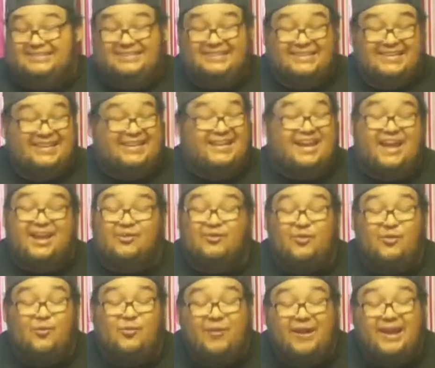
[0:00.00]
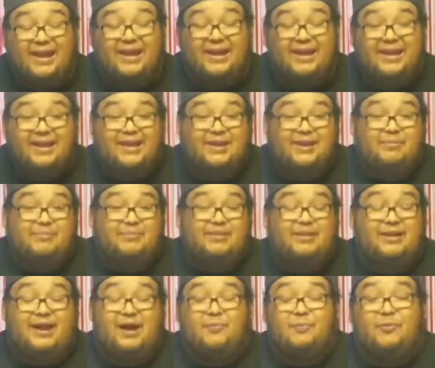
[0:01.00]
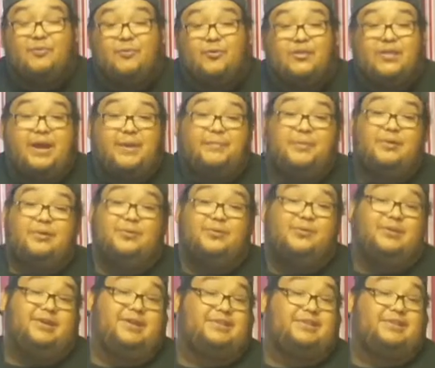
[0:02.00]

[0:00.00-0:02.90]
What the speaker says: again, I don't know why, but I'll be more than happy to do it.